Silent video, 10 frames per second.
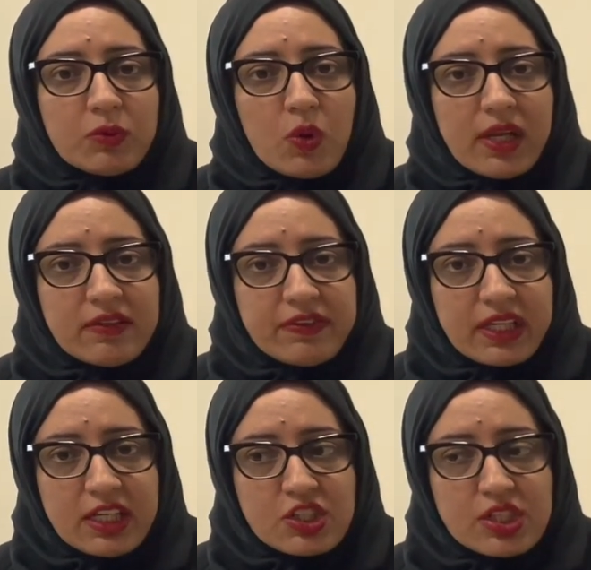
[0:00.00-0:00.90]

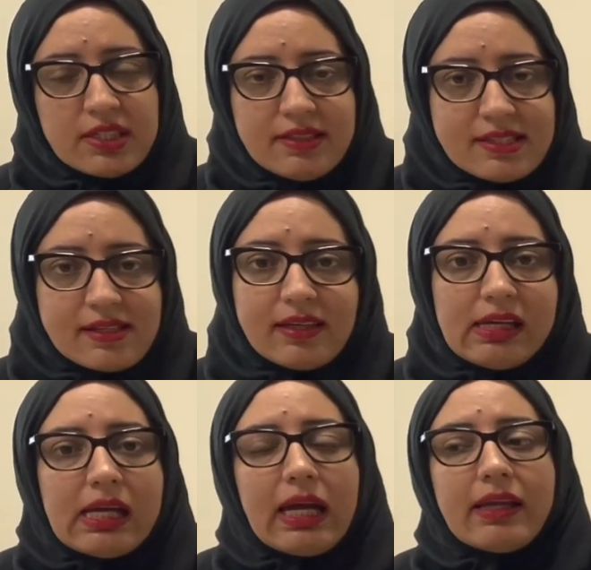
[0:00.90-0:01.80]
qualifications,
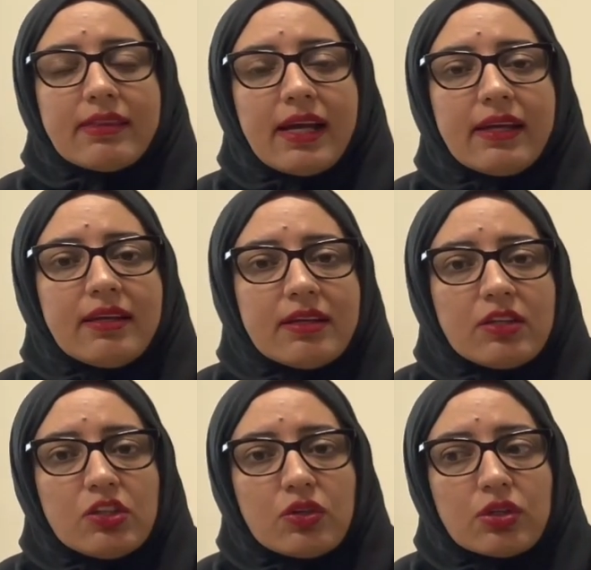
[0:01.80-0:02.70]
and then
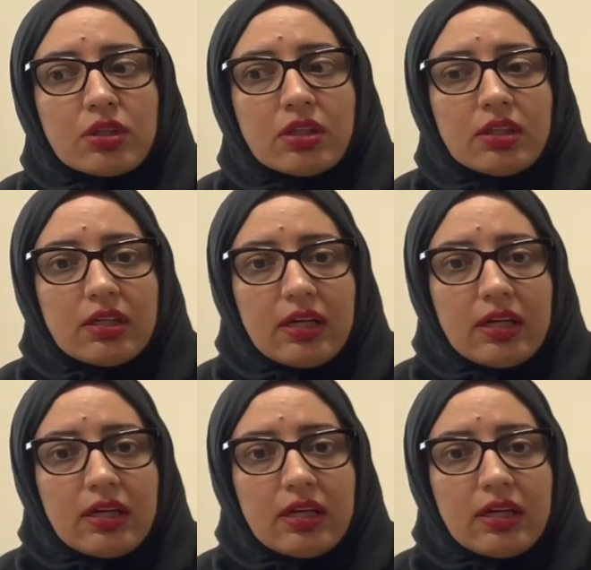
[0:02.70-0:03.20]
your